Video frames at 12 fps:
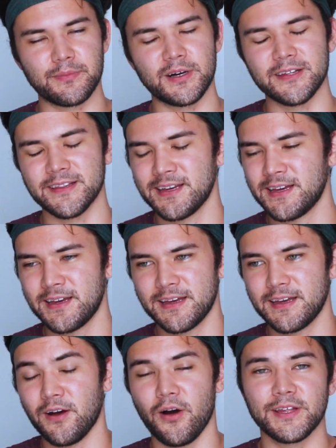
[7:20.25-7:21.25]
But
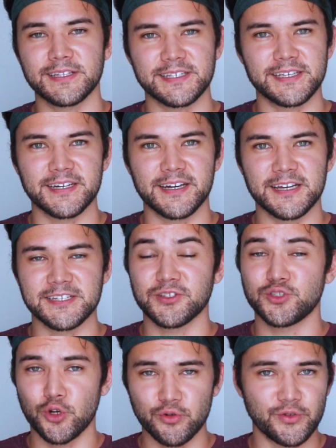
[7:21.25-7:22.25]
all that to say, guys,
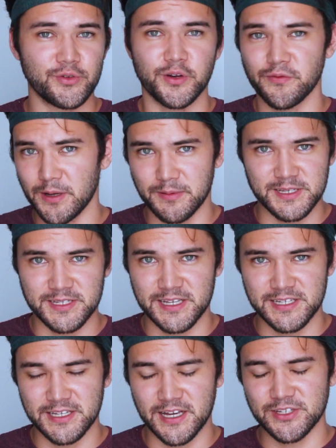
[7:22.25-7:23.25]
don't do NoFap because of
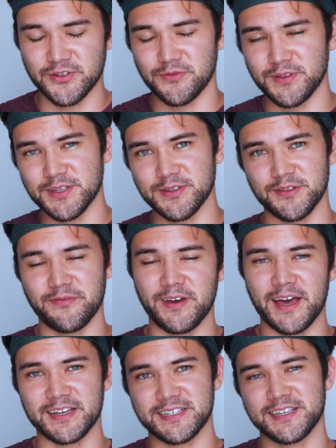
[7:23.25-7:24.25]
testosterone. These are the
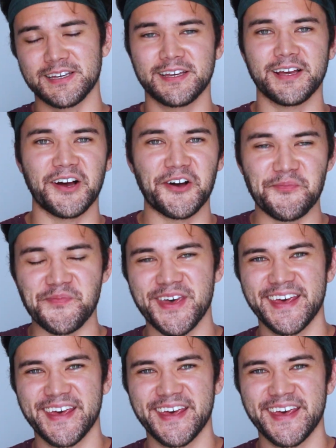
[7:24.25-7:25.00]
facts. Um,